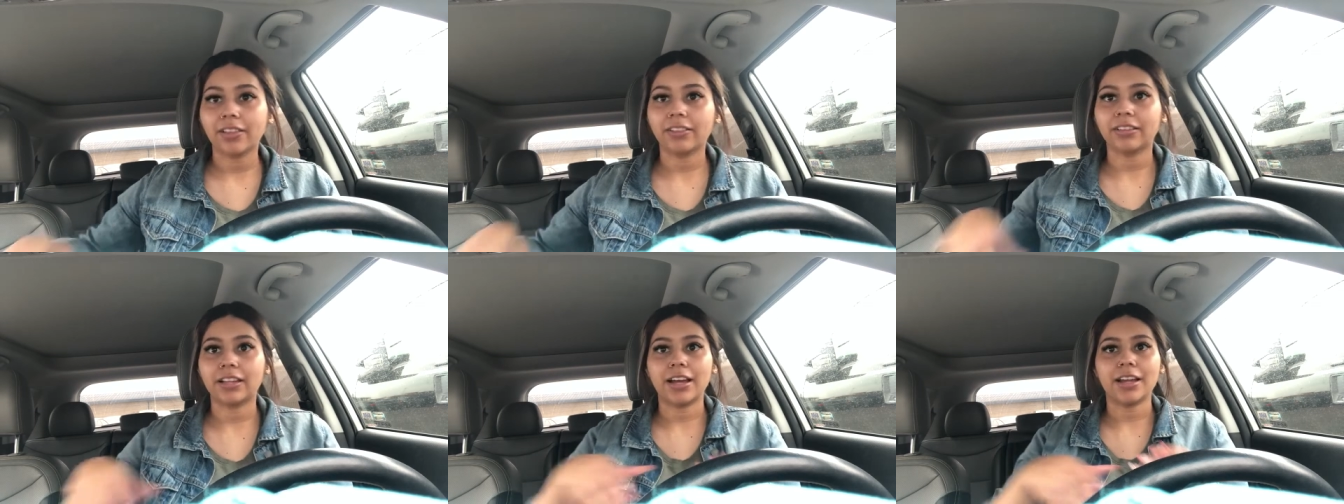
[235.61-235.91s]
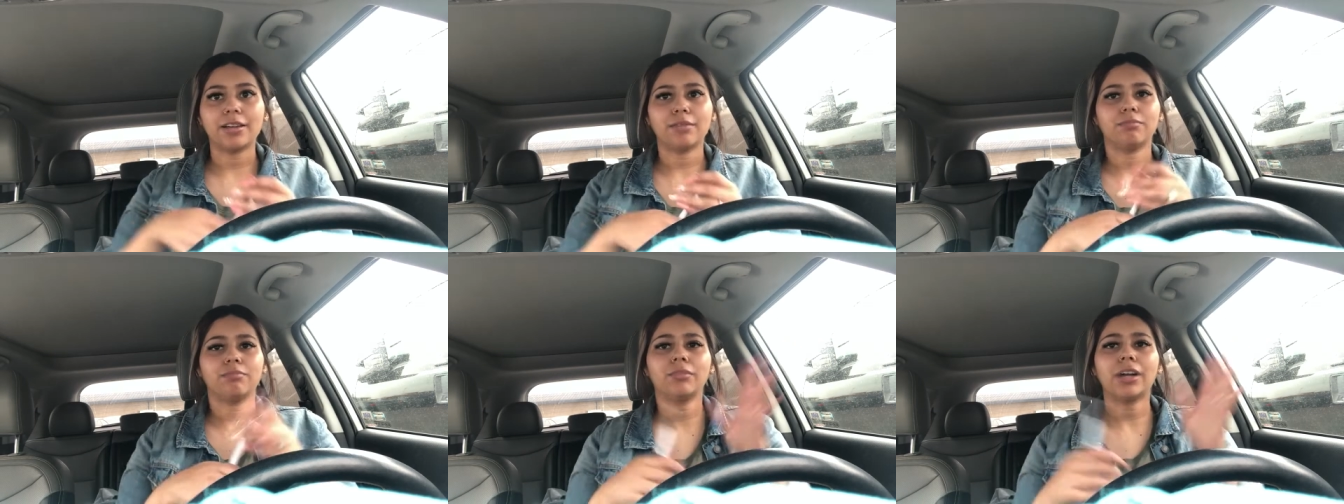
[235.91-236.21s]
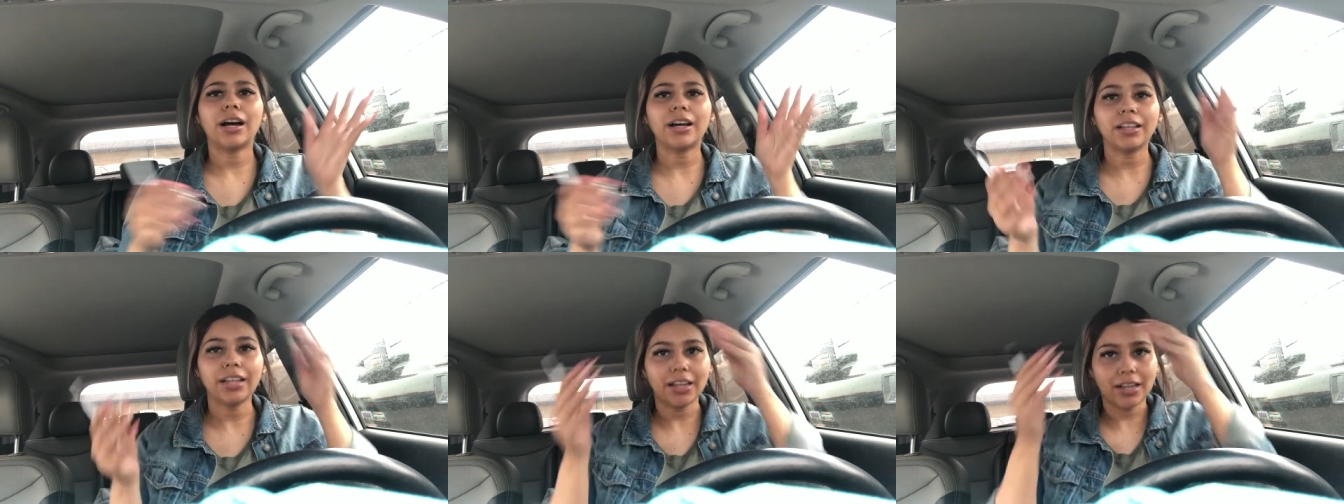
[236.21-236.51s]
Like
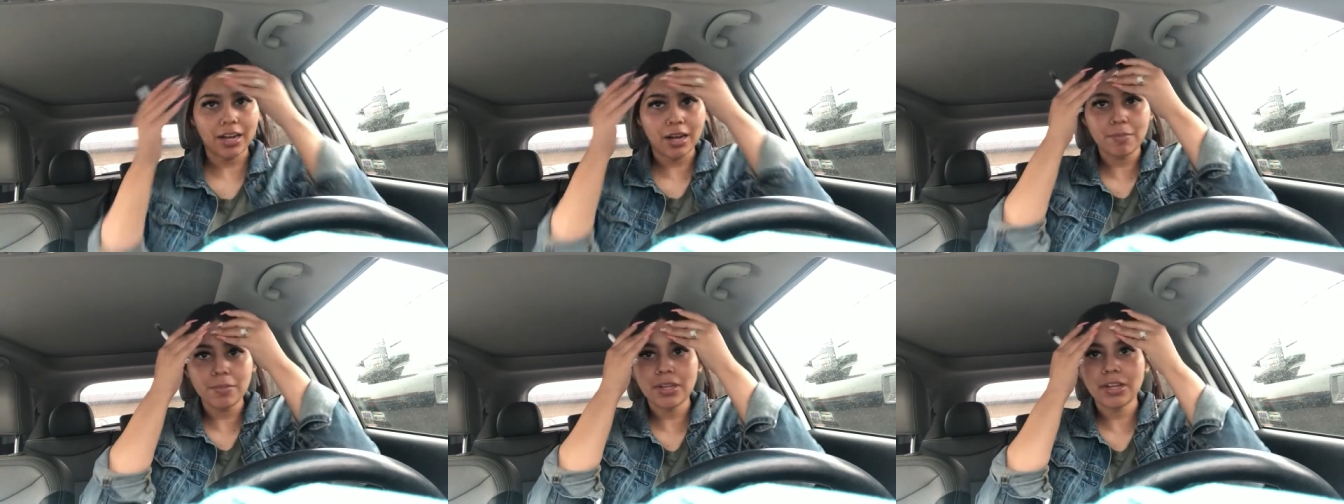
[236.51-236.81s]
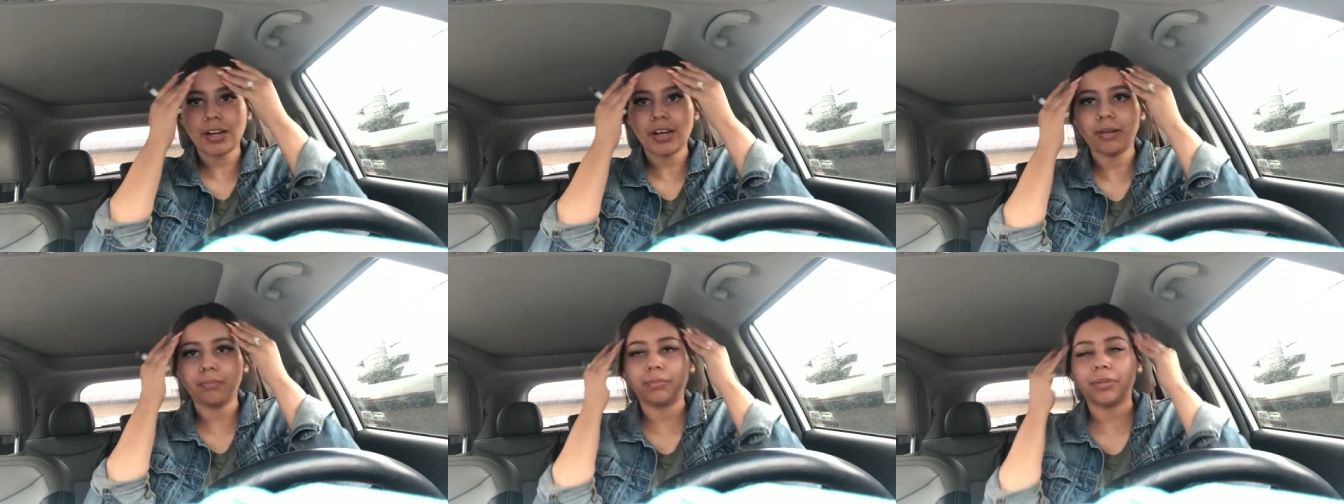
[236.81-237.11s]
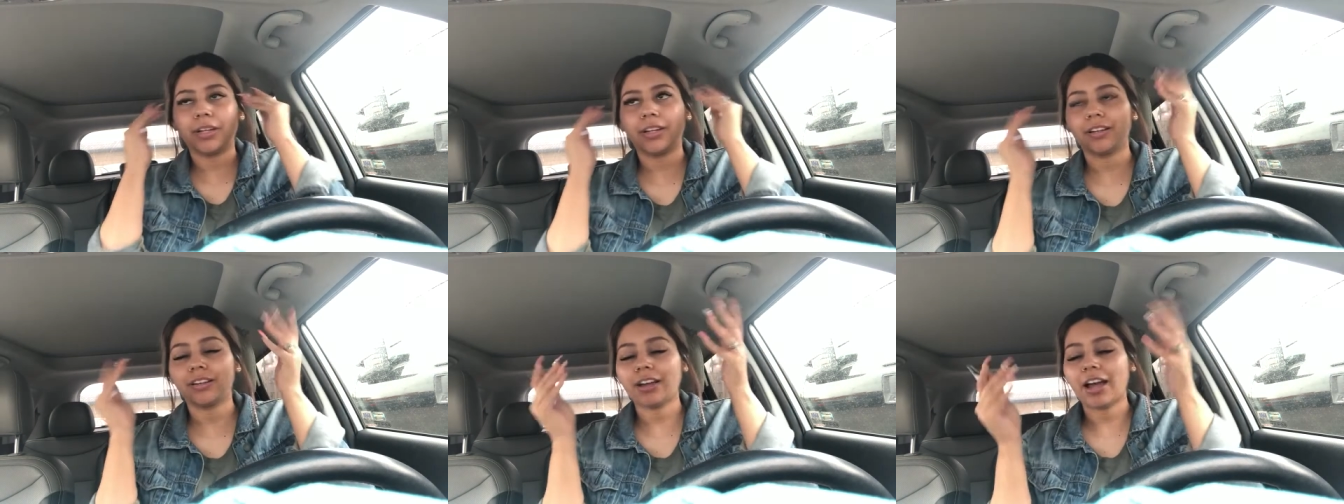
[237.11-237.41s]
not like coming up
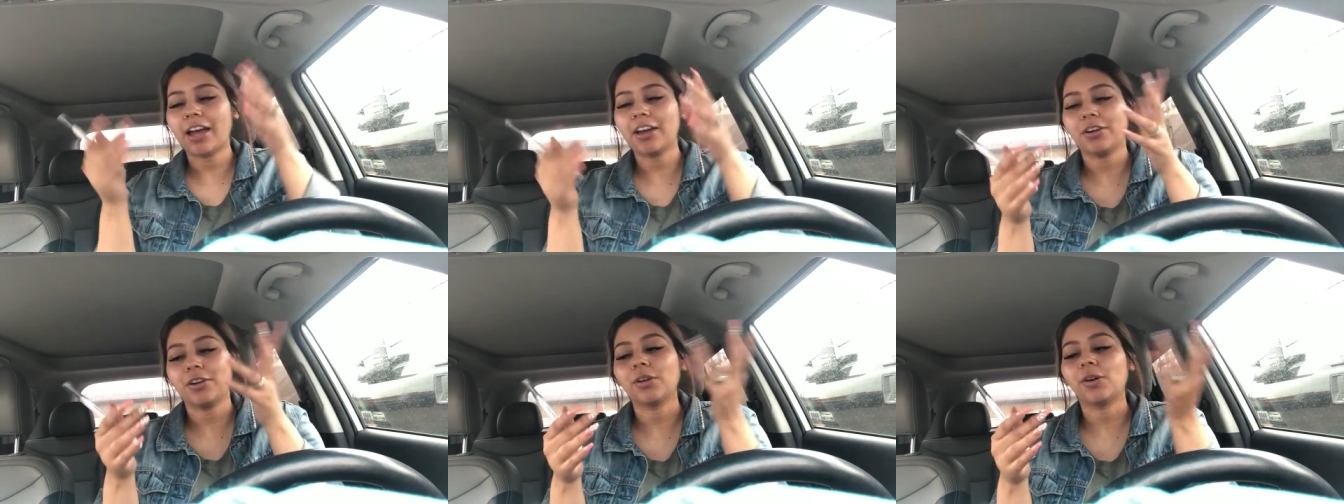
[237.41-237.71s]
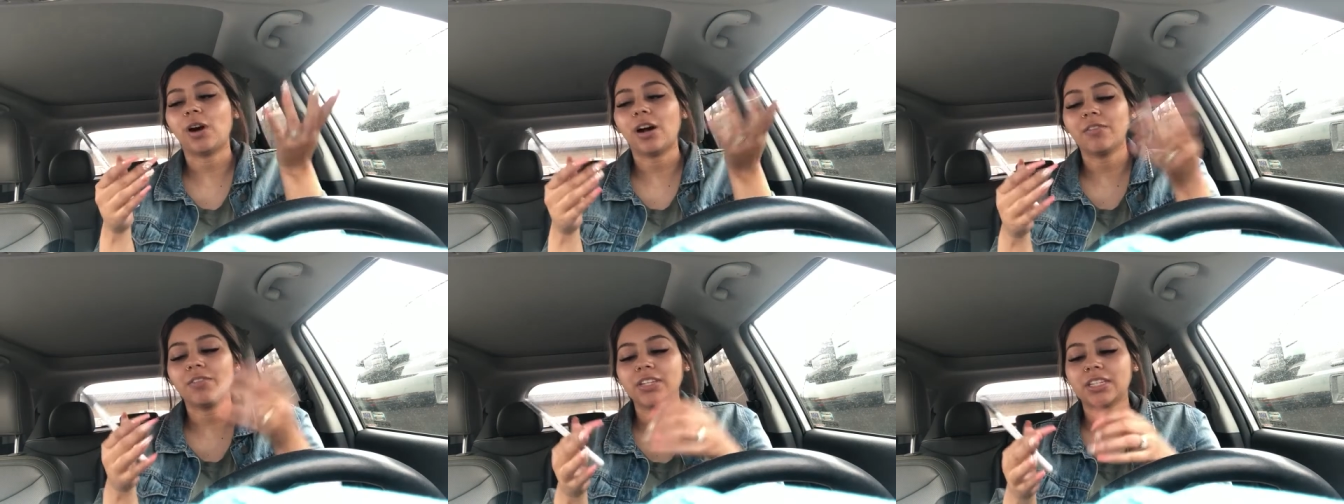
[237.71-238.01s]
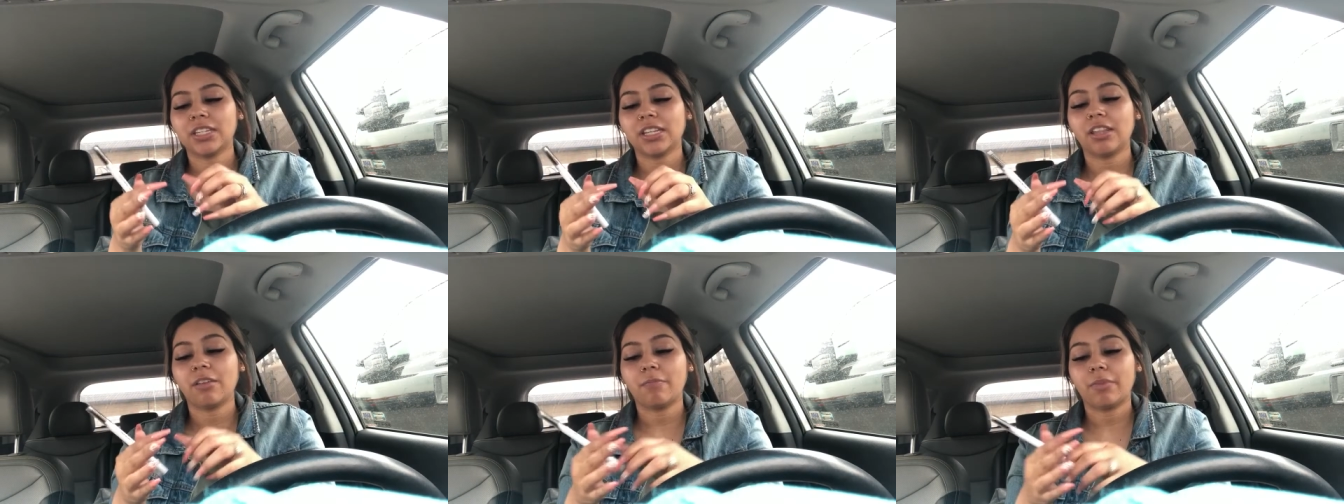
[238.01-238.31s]
like, I don't know.
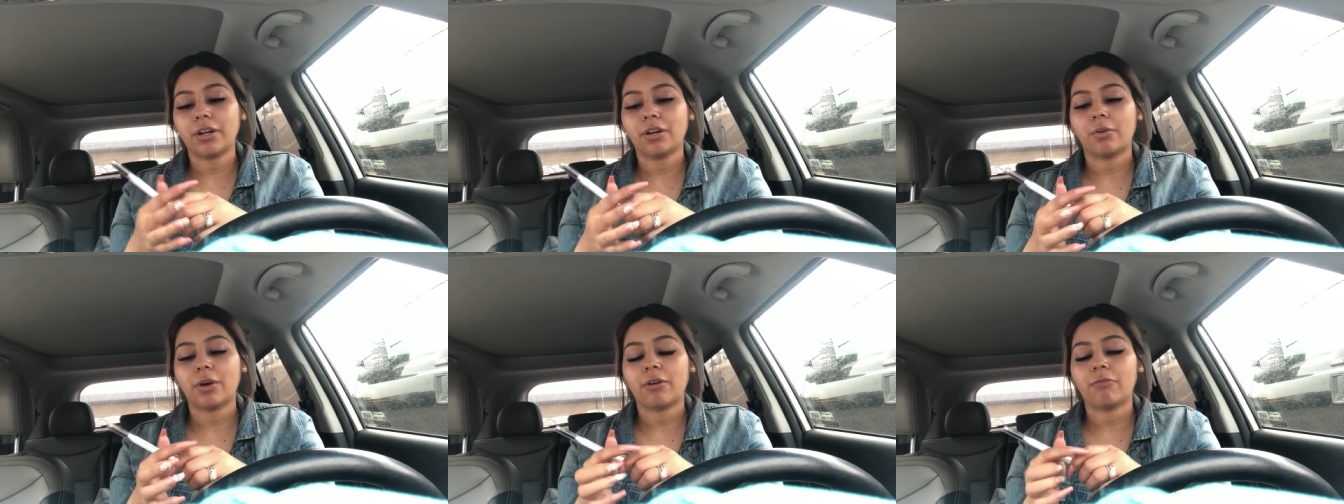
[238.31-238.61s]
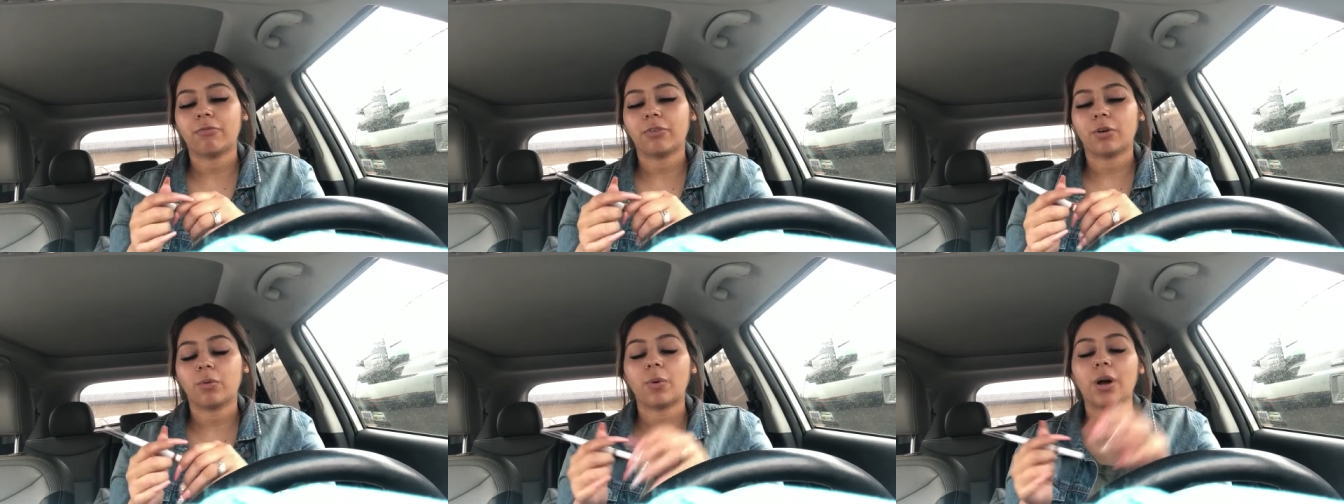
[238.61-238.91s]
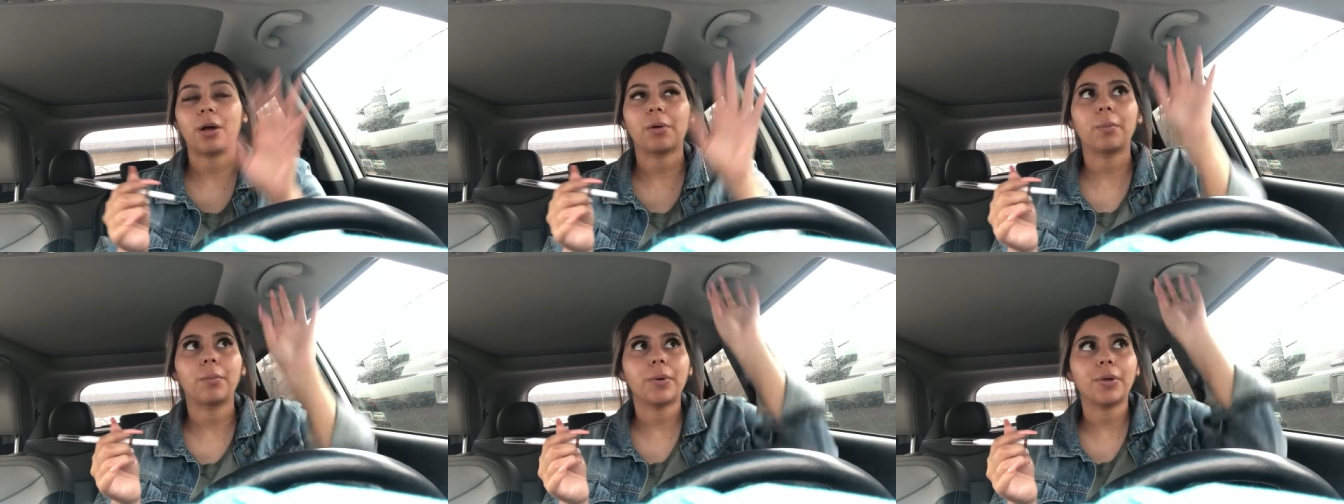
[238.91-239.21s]
Obviously they've been around for a
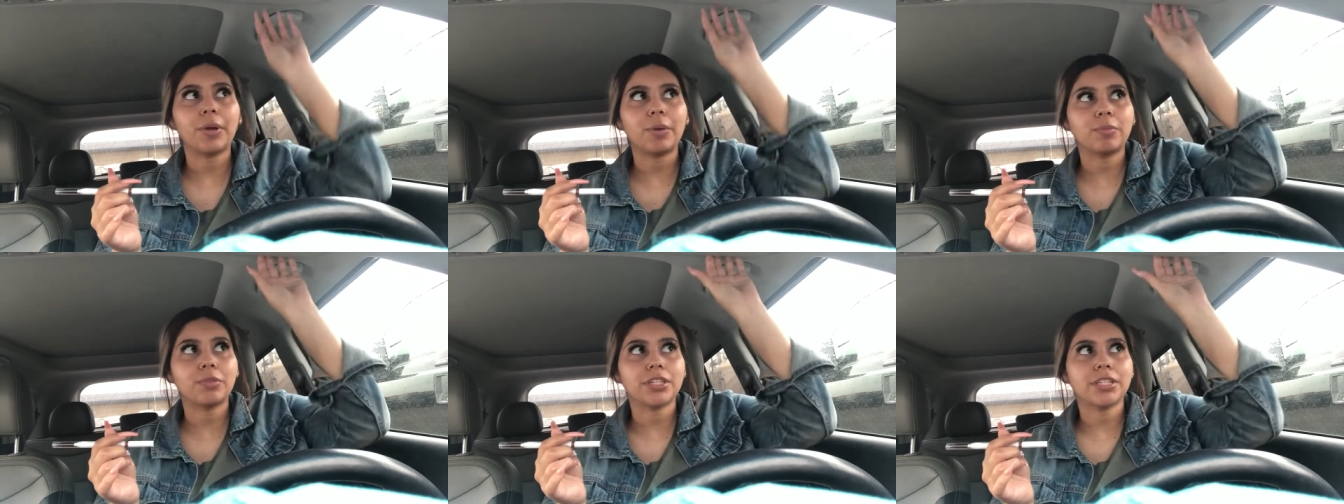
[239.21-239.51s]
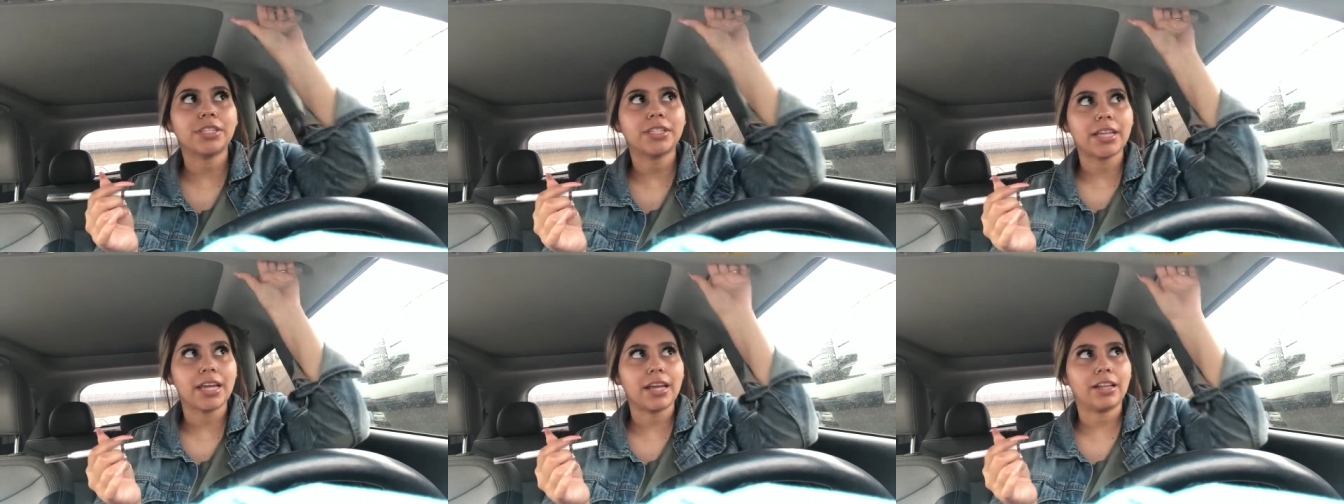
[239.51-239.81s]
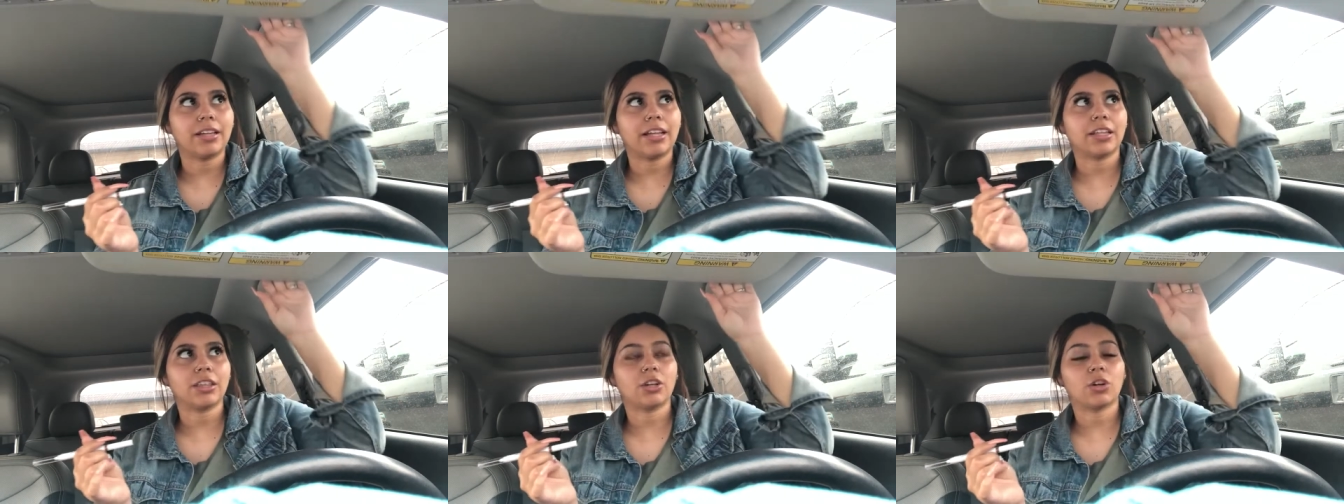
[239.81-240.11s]
while, but I'm just
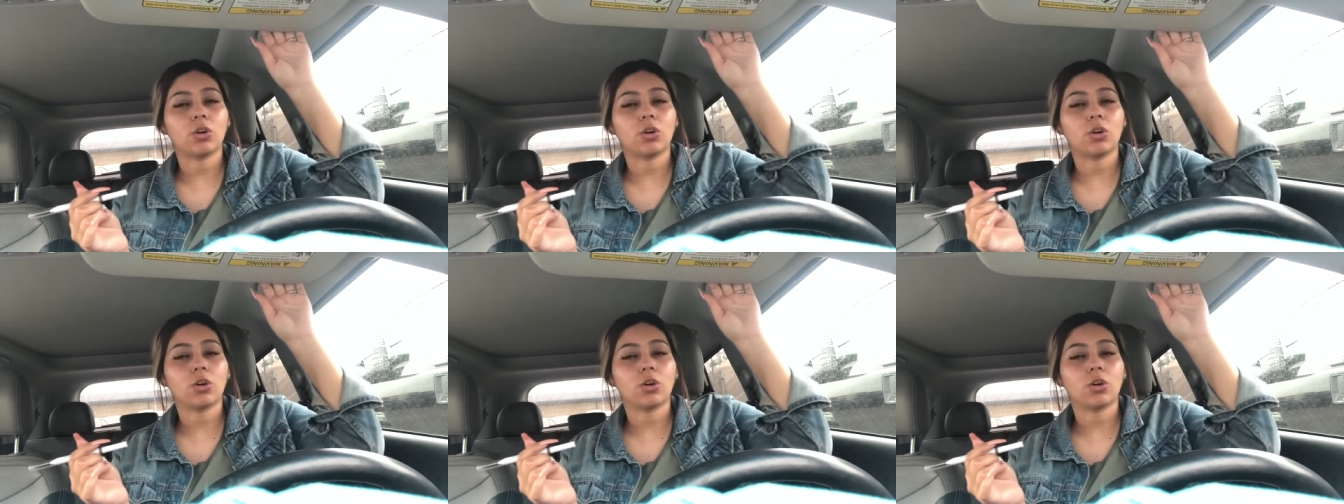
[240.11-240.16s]
saying like